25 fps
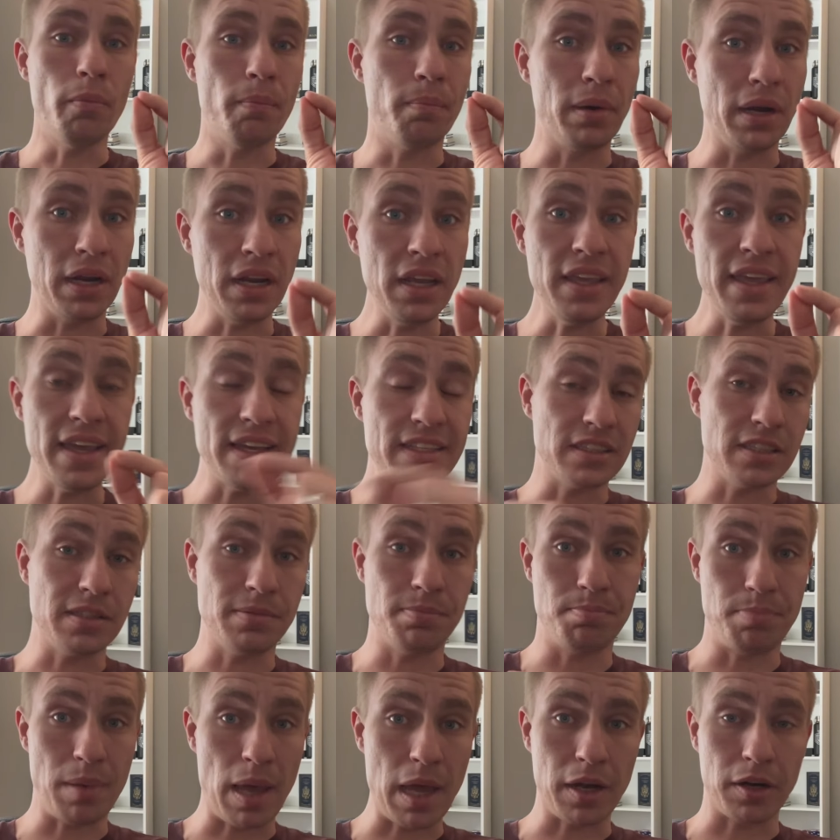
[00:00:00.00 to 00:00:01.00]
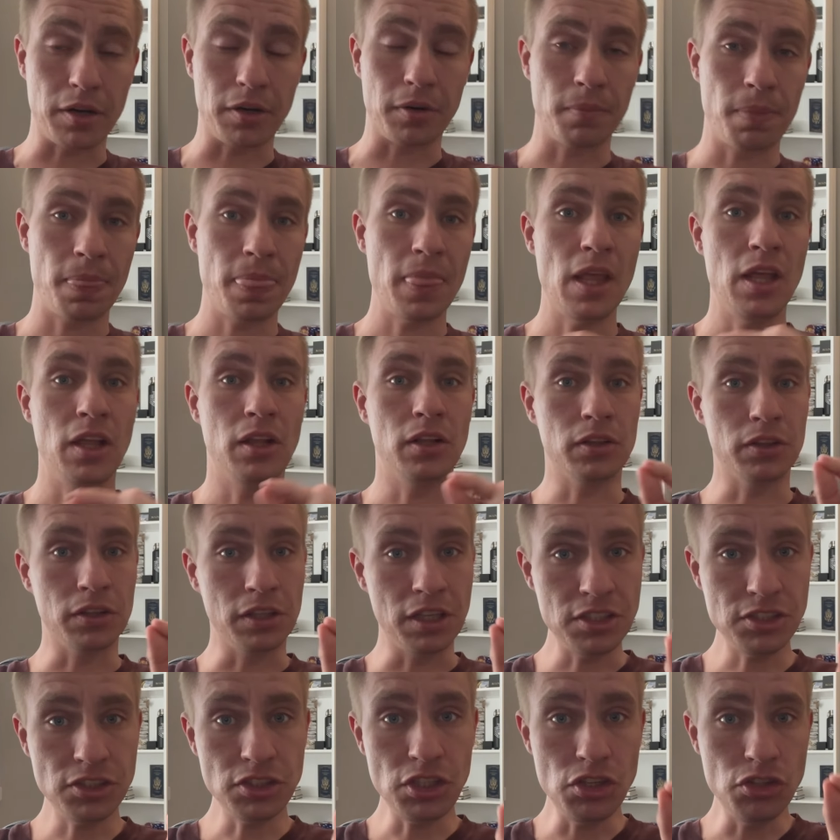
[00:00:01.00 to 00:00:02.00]
but it gets better.
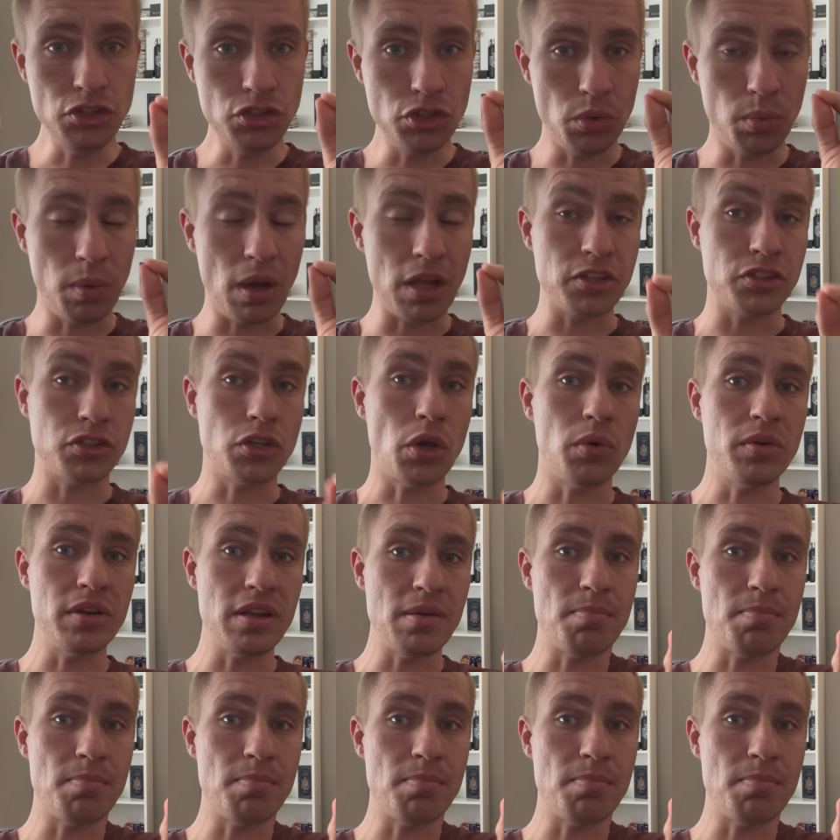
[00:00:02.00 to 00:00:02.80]
Listen to what Tony